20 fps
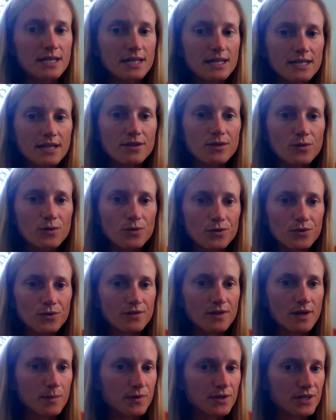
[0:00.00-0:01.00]
Now the order of
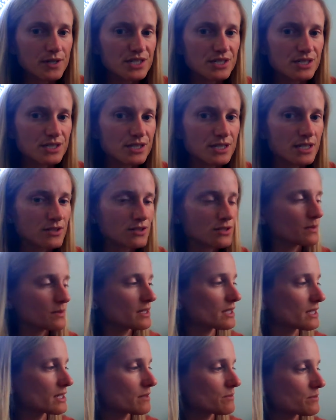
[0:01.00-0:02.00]
operations tells me
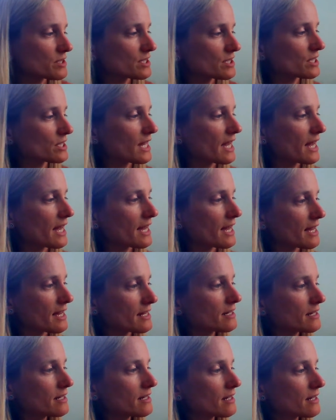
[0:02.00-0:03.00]
that I'm just going to
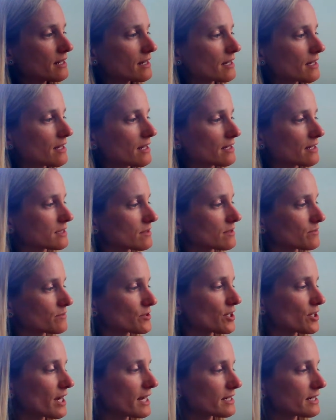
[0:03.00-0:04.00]
add and
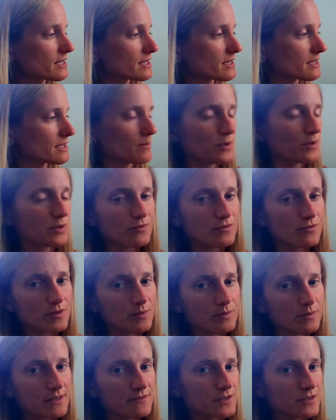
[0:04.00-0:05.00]
subtract as I move from
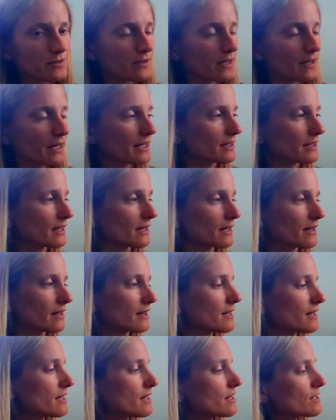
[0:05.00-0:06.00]
left to right.
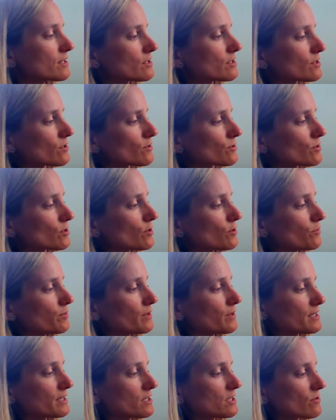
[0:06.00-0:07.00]
So 2
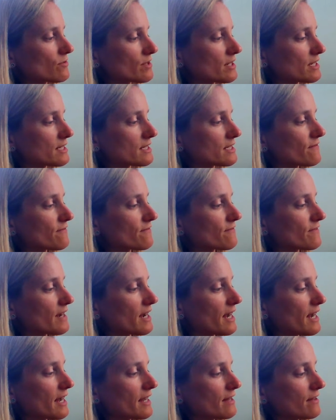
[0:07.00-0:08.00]
plus 3 is
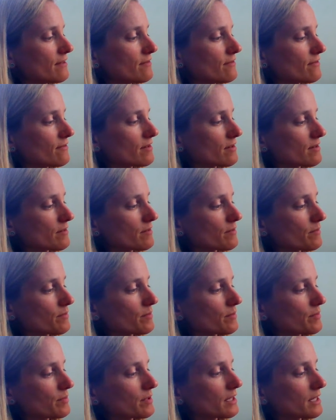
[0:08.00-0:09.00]
5
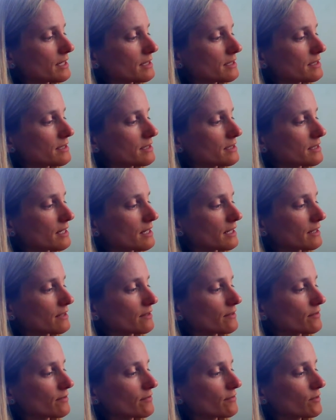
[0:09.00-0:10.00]
plus
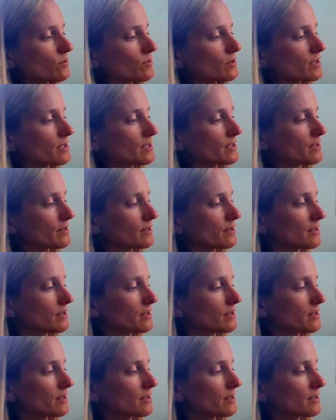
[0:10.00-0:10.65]
negative 4.